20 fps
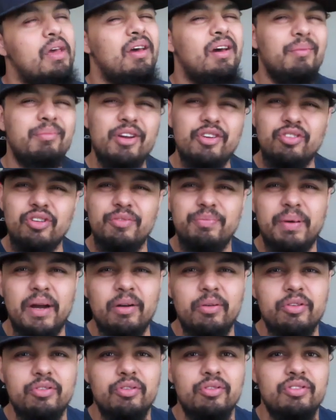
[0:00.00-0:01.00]
I'm not sure if
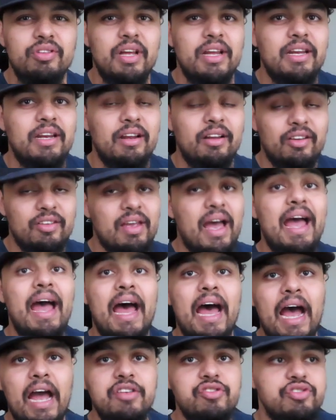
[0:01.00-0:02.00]
Byron Jones is 99 because
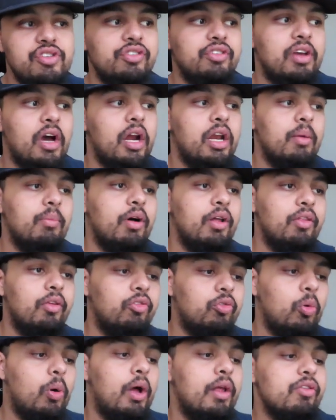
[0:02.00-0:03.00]
I just got him on the
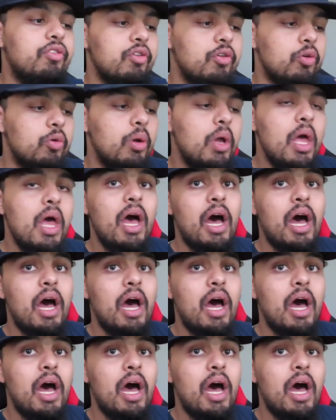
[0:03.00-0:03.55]
squad too.